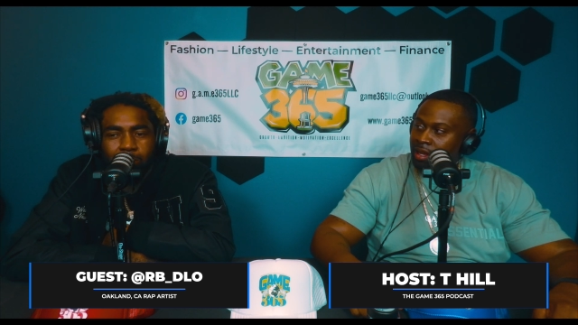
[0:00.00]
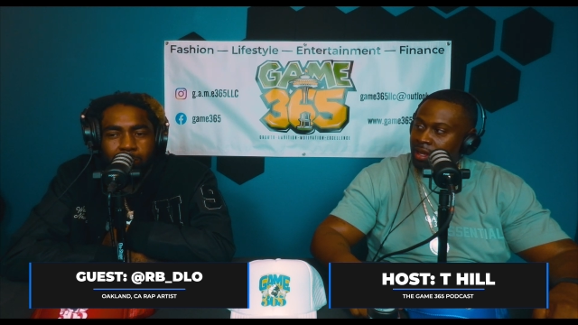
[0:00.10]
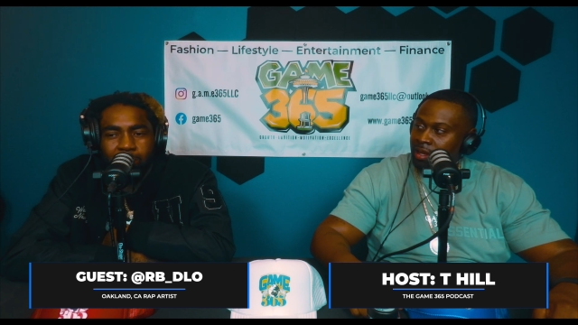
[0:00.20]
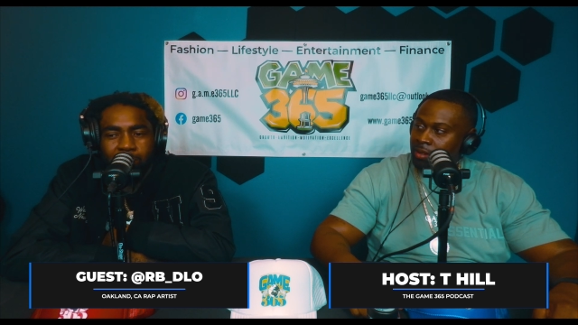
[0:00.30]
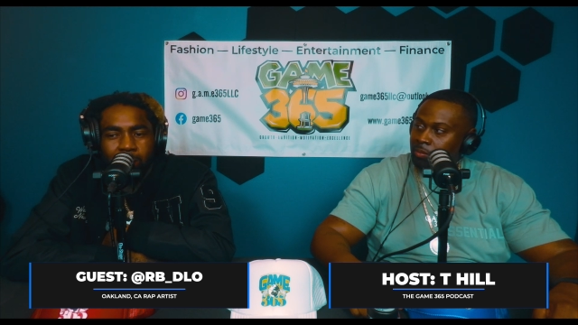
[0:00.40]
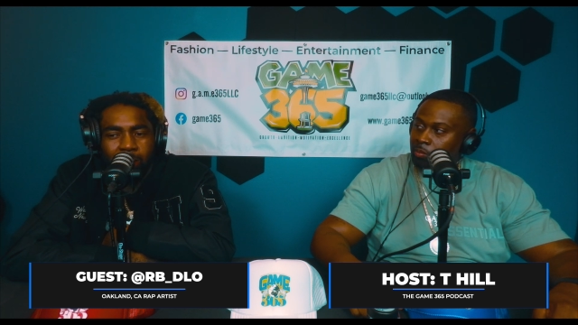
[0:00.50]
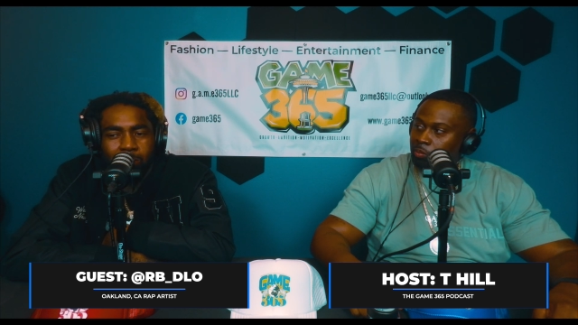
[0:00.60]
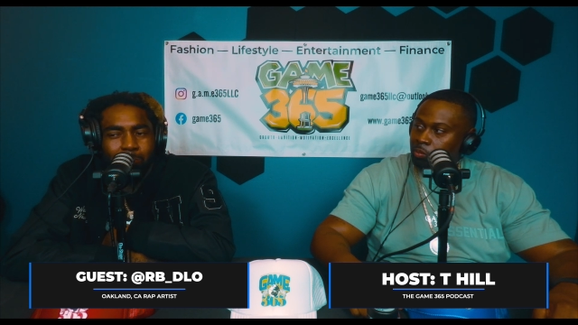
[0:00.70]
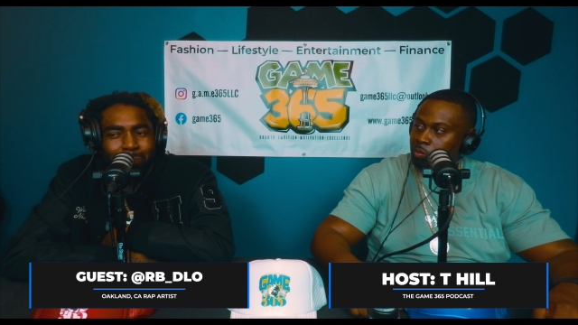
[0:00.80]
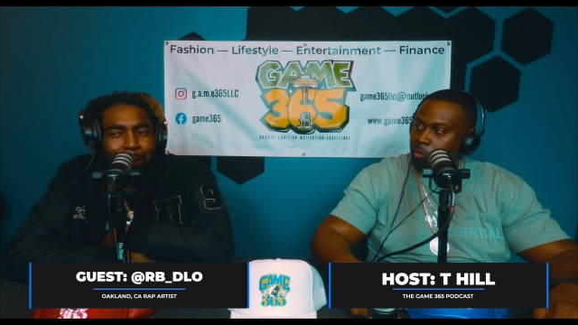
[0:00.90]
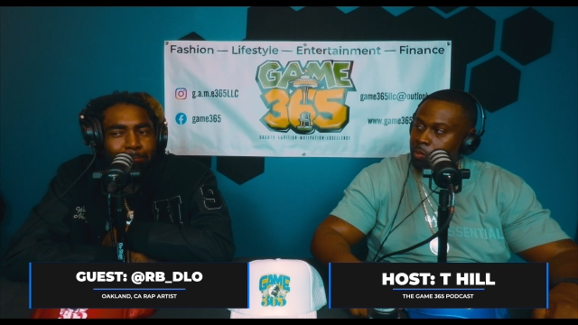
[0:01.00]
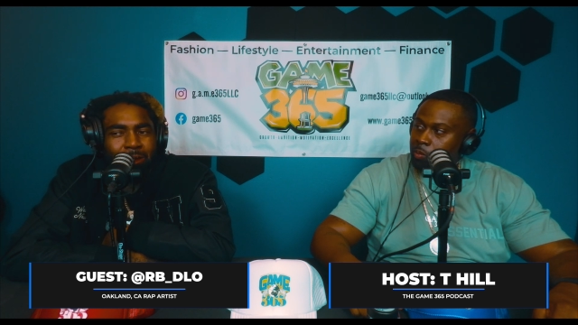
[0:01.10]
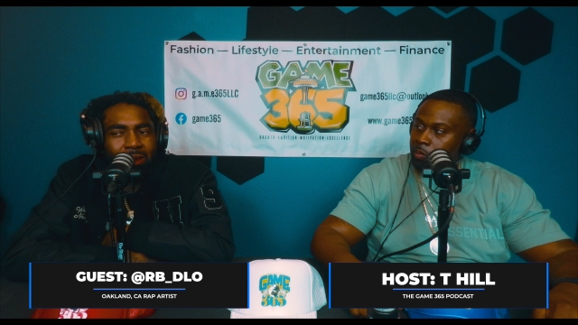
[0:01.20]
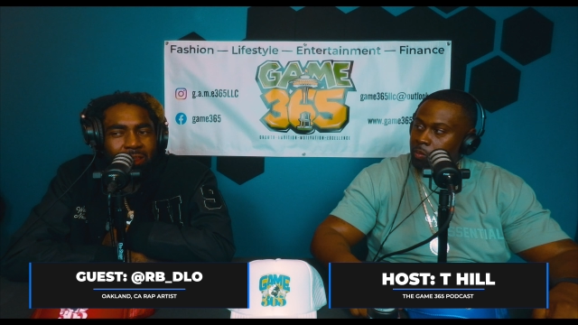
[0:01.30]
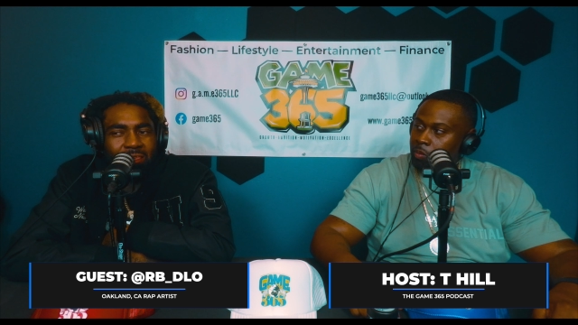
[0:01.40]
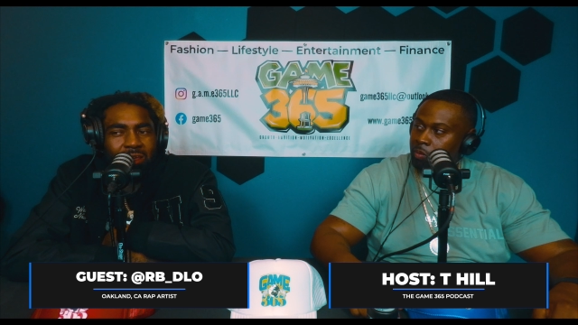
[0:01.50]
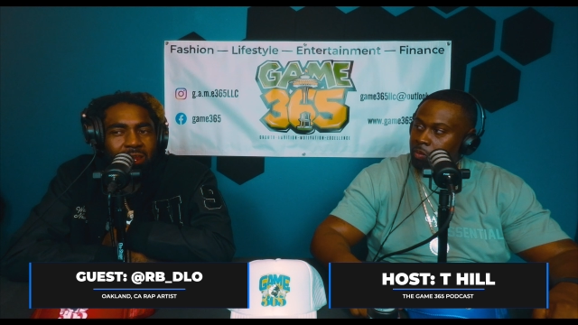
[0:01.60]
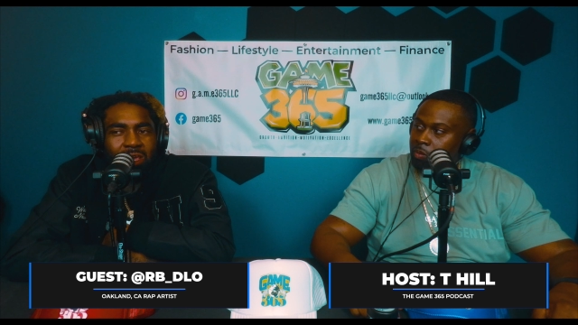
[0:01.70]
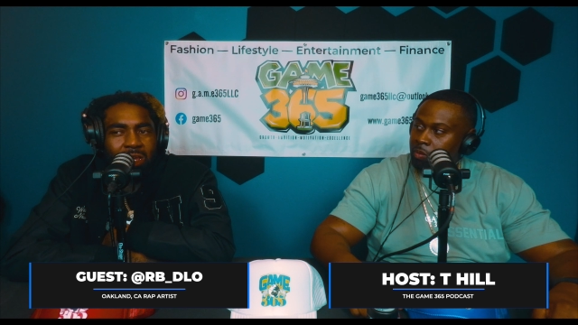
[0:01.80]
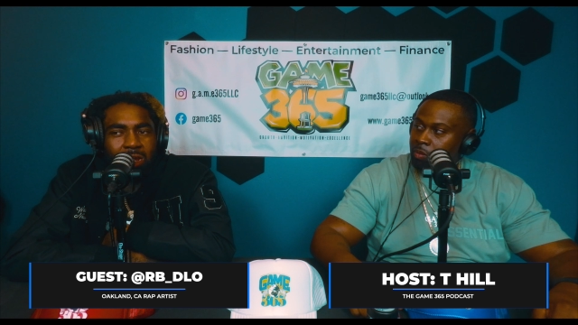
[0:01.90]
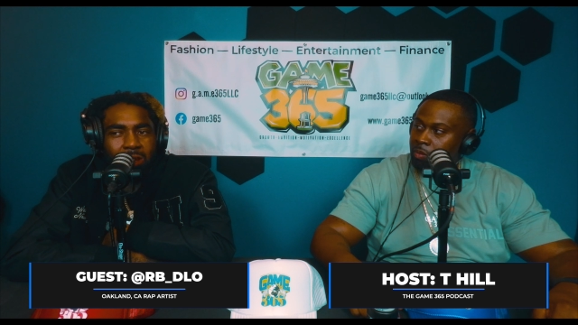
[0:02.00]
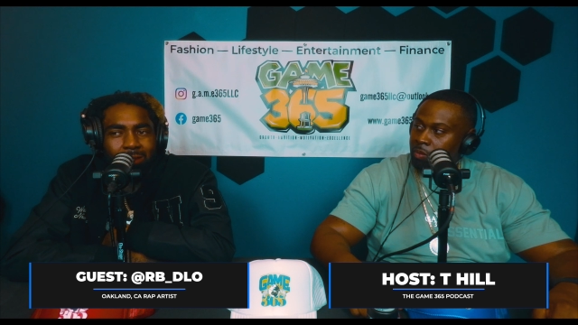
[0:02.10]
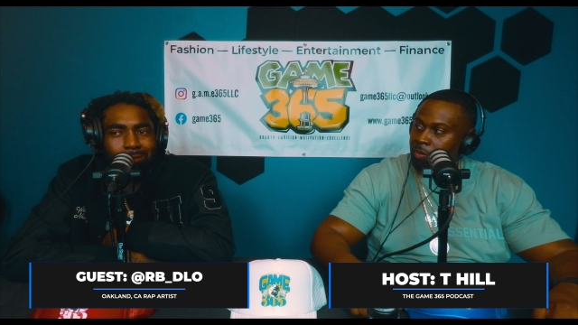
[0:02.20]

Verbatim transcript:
Speaker 1: When it's a nigga who popping in the city and